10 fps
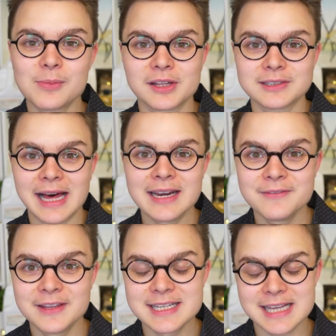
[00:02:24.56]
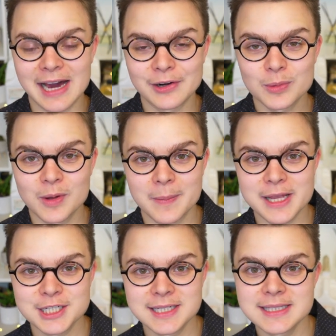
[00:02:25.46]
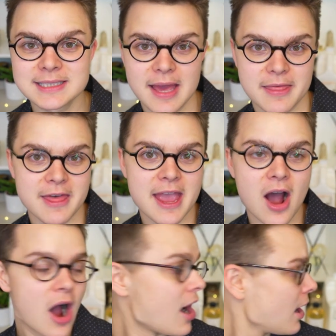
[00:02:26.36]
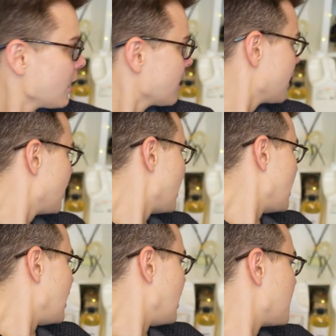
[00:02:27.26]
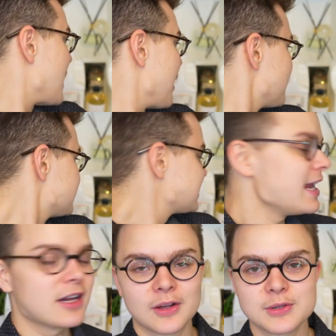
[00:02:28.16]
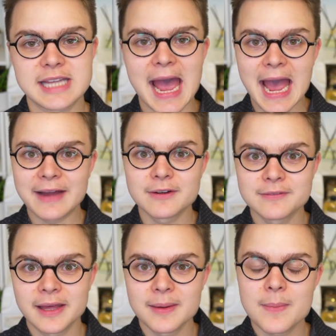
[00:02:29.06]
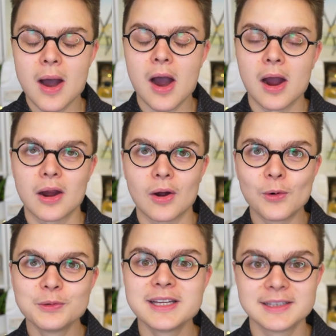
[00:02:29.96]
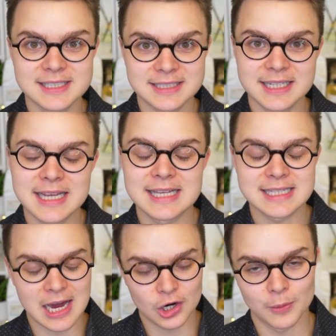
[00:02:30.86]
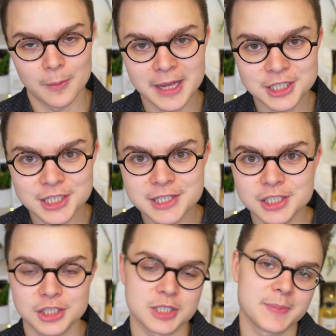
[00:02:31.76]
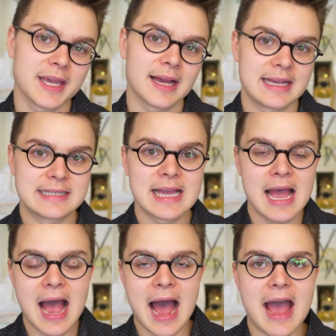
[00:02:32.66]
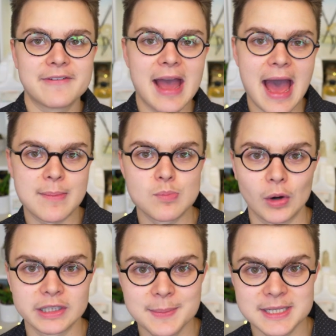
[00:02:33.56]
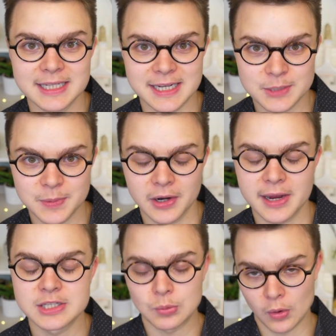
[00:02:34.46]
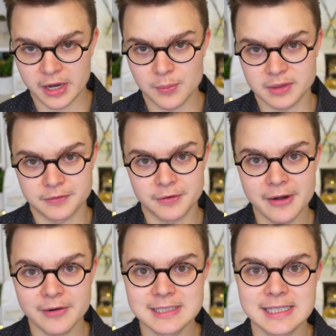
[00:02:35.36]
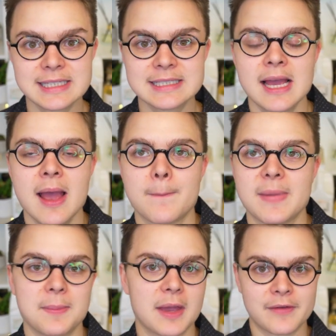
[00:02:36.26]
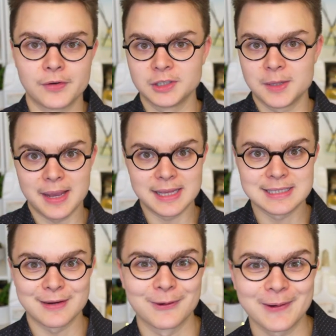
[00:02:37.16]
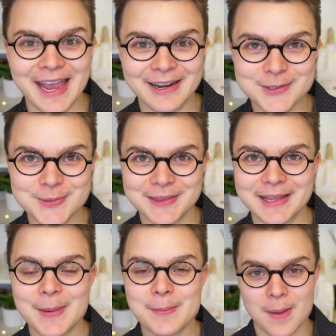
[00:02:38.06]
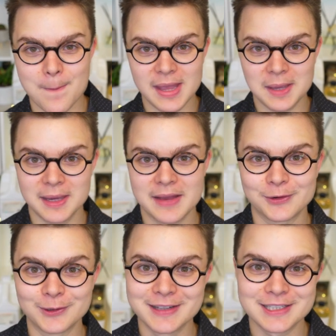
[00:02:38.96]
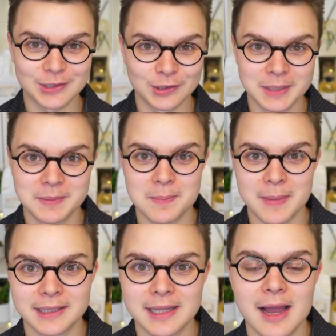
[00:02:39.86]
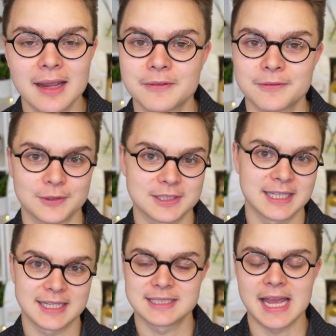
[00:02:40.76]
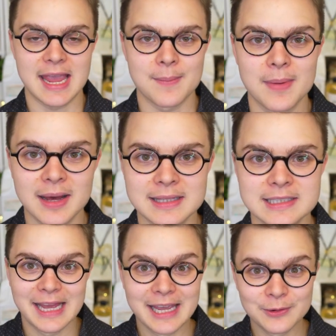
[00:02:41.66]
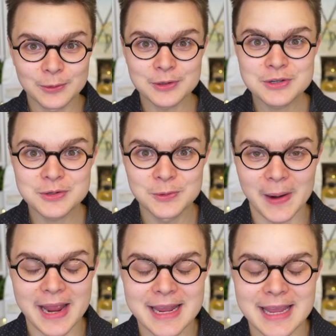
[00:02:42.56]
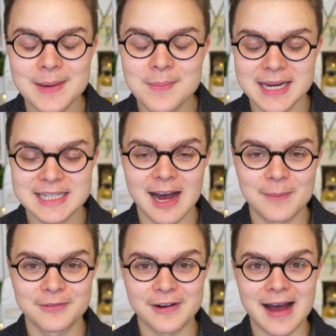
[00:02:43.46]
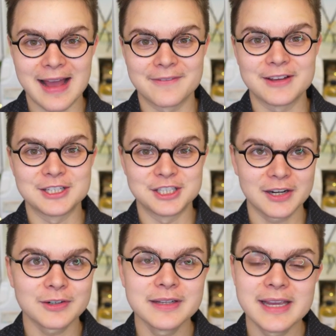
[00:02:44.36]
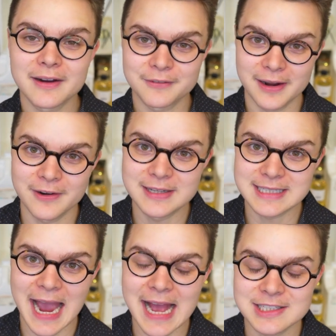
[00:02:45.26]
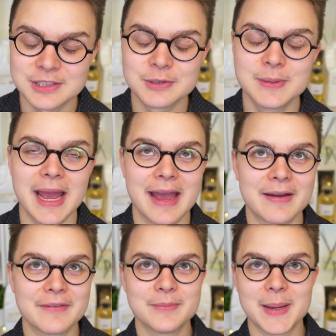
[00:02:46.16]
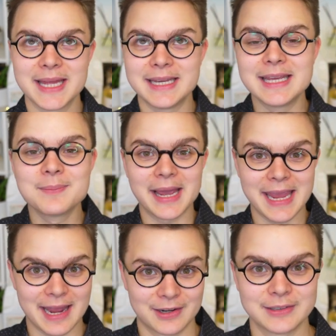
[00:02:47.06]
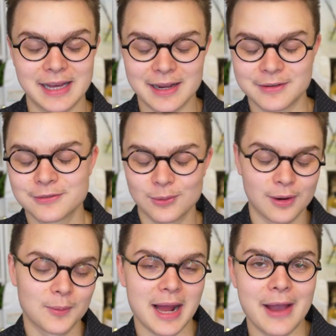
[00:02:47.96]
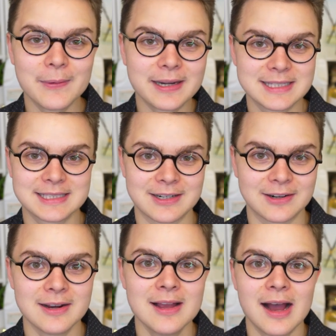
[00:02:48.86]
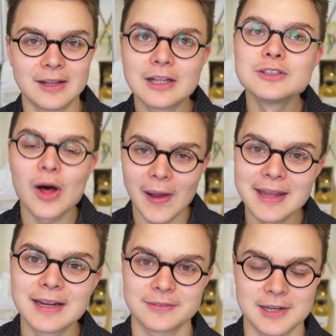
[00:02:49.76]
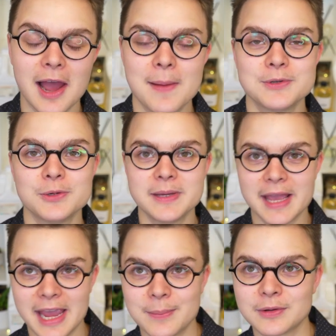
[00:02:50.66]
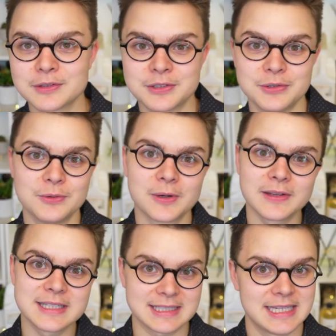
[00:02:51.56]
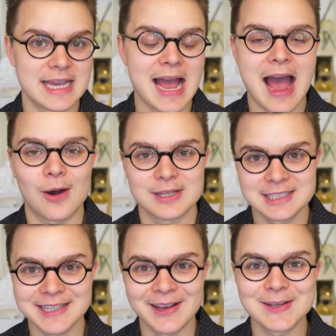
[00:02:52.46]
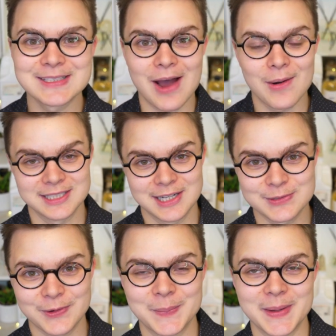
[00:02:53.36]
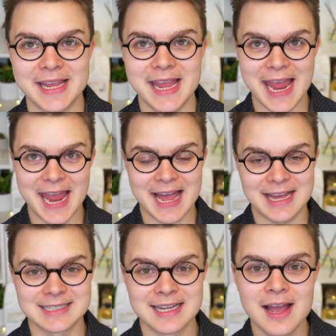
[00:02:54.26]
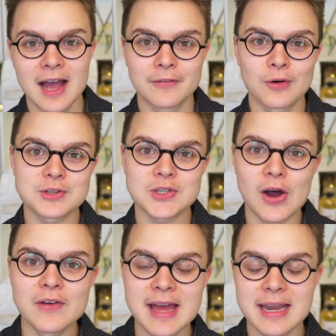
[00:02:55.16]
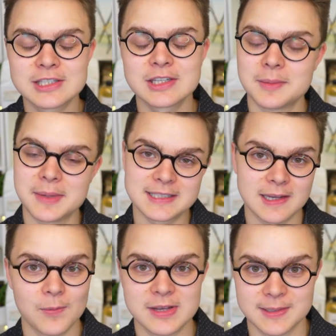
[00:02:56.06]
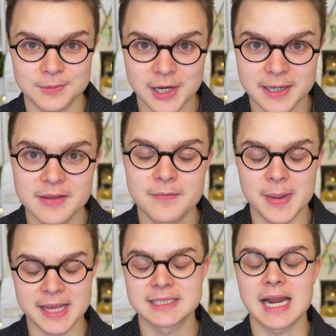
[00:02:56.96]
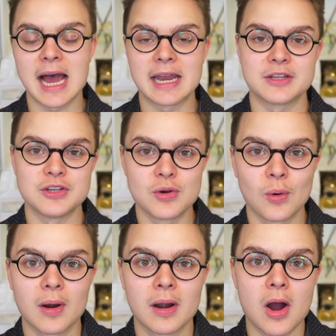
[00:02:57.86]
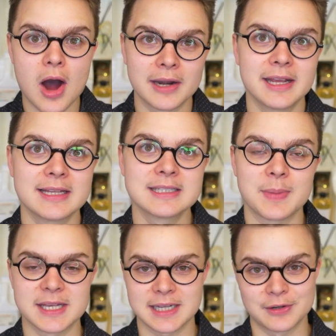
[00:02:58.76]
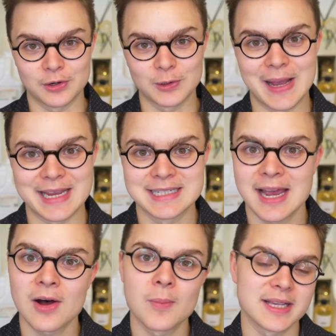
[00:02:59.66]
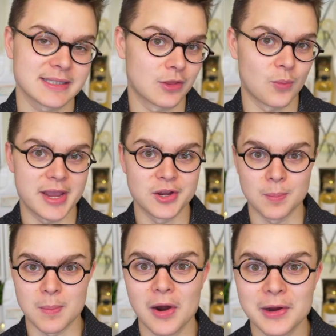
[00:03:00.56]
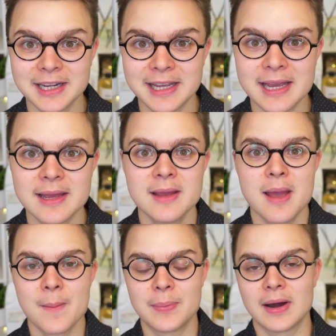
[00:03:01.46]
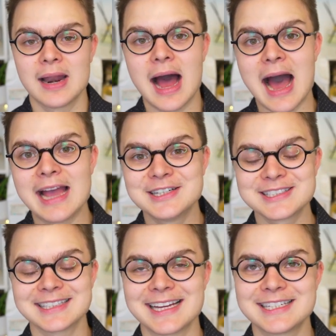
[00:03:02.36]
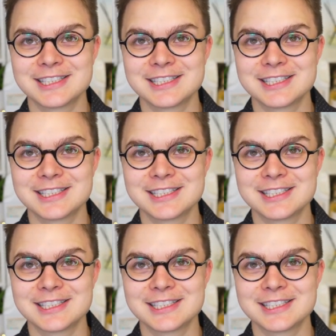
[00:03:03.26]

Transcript: with a lot of these honorable mentions, they are are um, I would say close to half of them are only listed as honorable mentions just because I've had more limited experience working with the fragrances. Maybe I've only made several candles with them. Maybe I've only sold them in my line for six to eight months. In order to rank in my top five, generally a fragrance has to have been in my candle line for what I would consider a long enough time to be able to really see how it sells, how it does for me. And of course, all that is gonna be somewhat subjective based on your audience, based on your clientele, based on the way you're marketing it. But I just like to